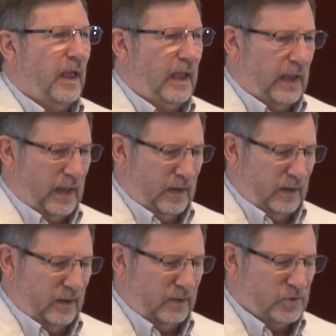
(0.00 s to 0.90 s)

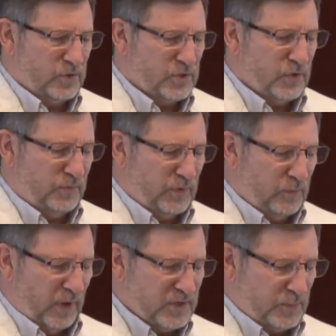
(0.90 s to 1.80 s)
And just a few
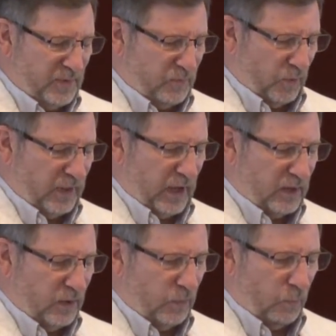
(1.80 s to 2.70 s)
months before the
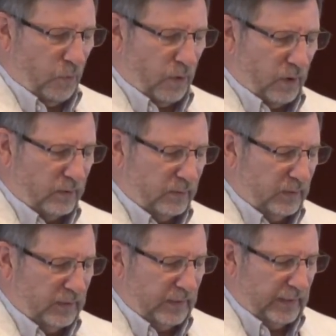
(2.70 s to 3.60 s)
end of the war,
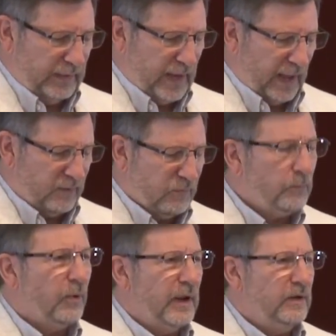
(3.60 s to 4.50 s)
he died of a
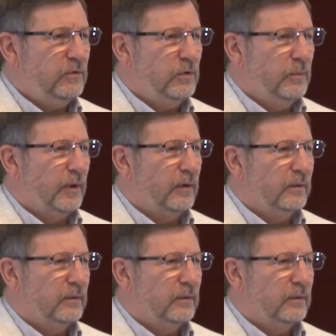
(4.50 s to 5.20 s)
brain tumor.